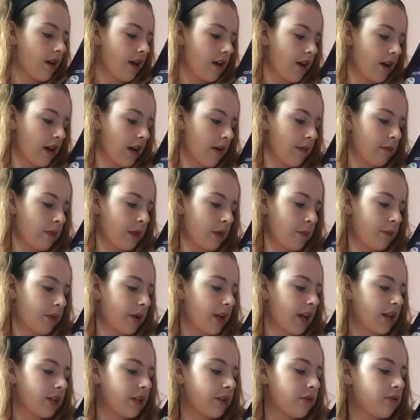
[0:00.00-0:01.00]
The
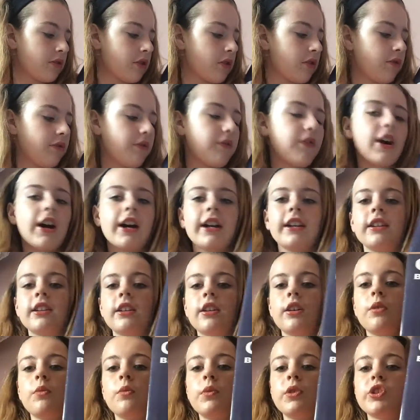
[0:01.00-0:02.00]
piano note
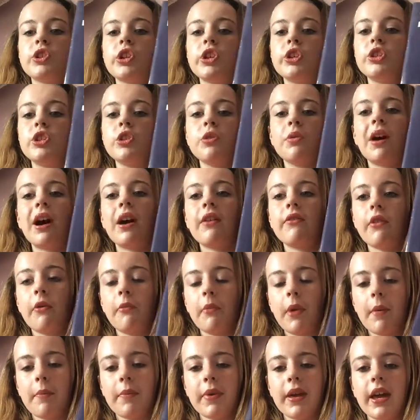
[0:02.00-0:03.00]
finder, which I do have on
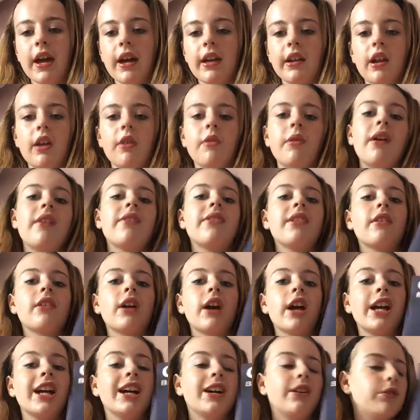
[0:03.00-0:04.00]
my piano, and that
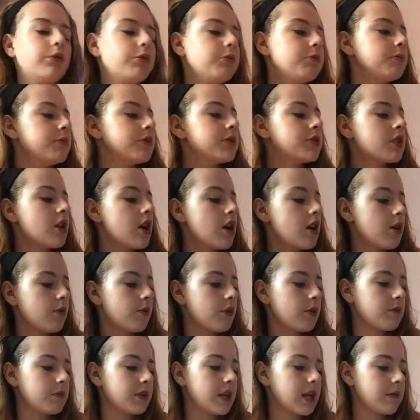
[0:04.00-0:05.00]
helps
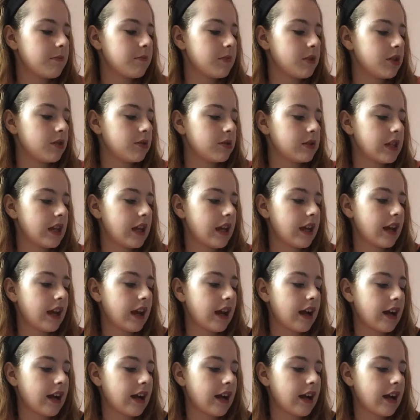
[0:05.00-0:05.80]
when playing music.